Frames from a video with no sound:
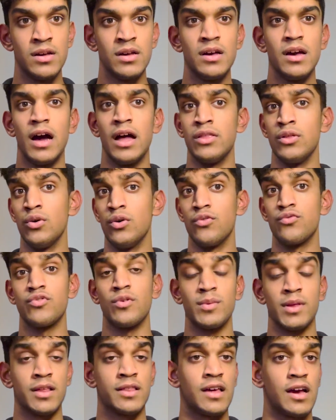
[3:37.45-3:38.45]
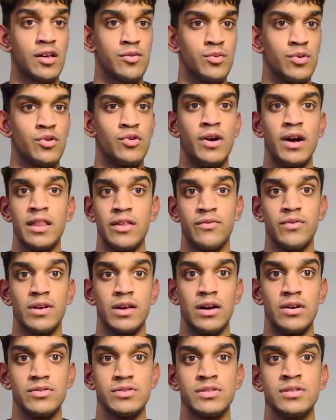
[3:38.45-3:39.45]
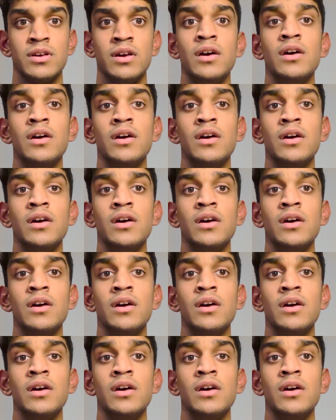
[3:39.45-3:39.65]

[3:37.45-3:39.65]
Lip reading: and not from the textbook or anything else.